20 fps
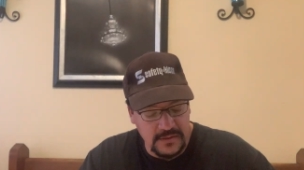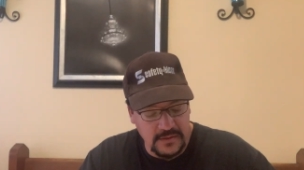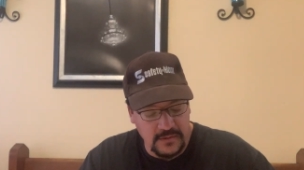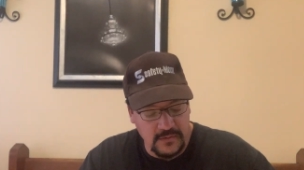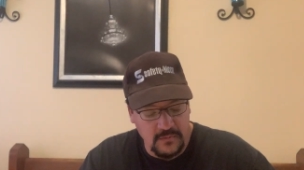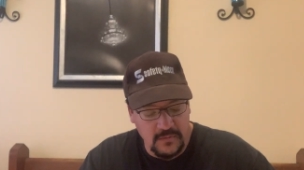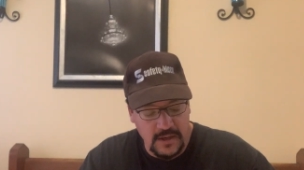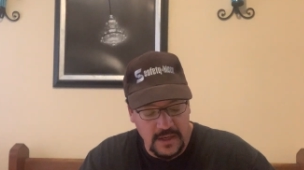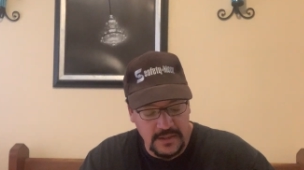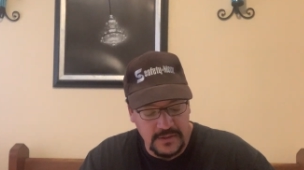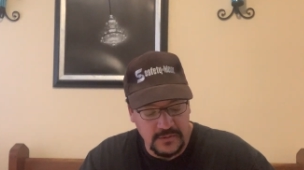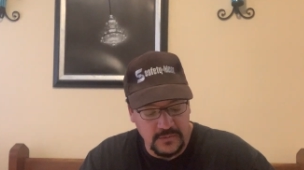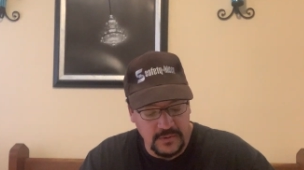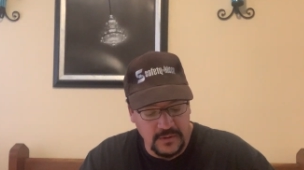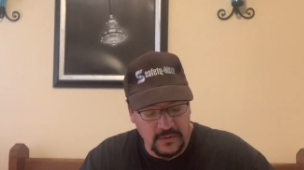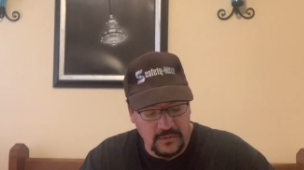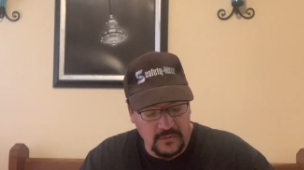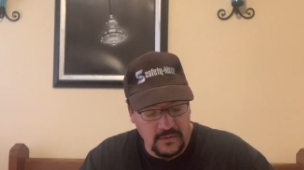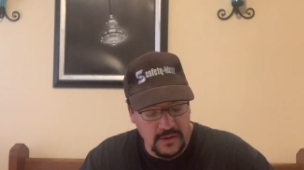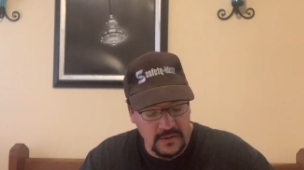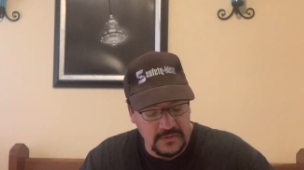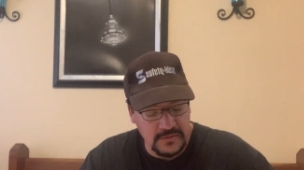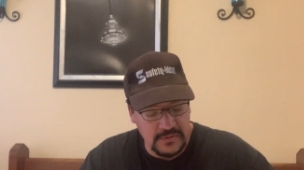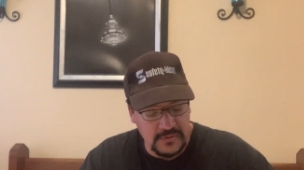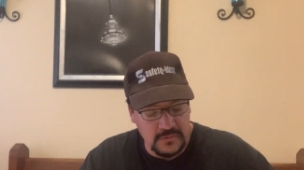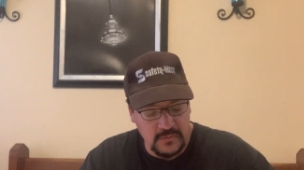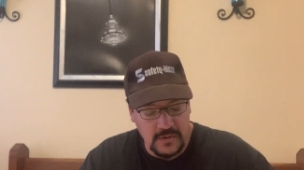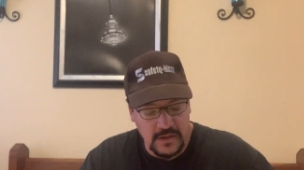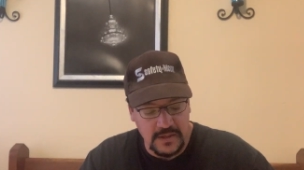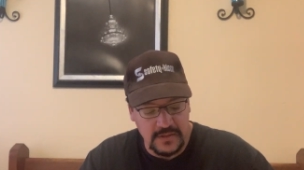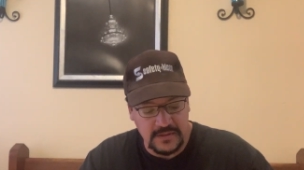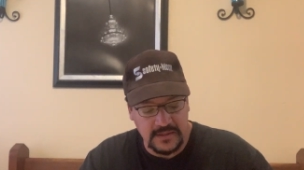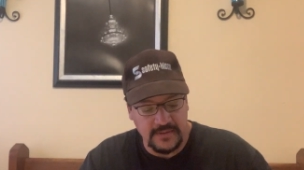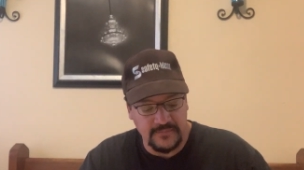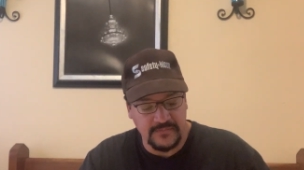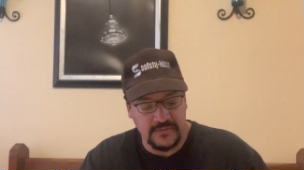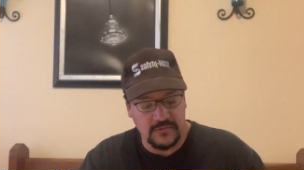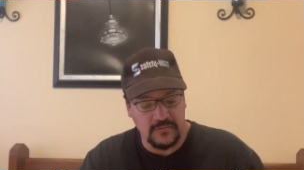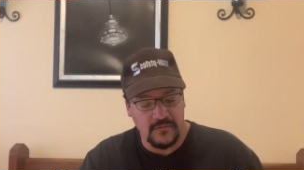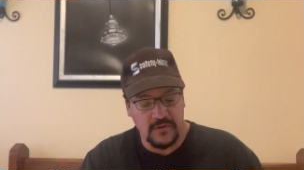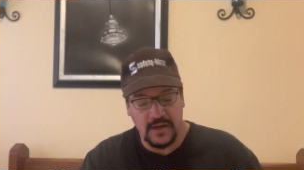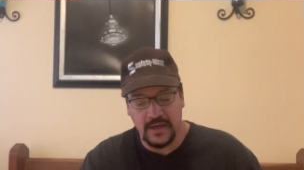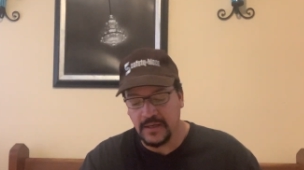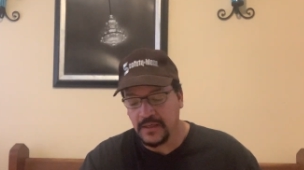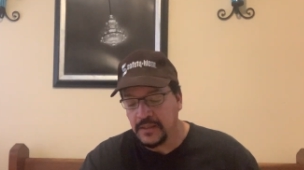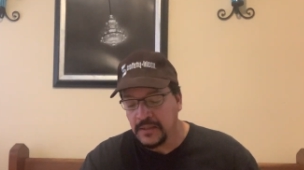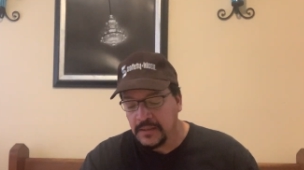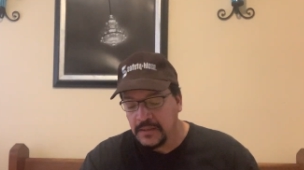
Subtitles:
Otherwise, you would have crossed those wires left and right.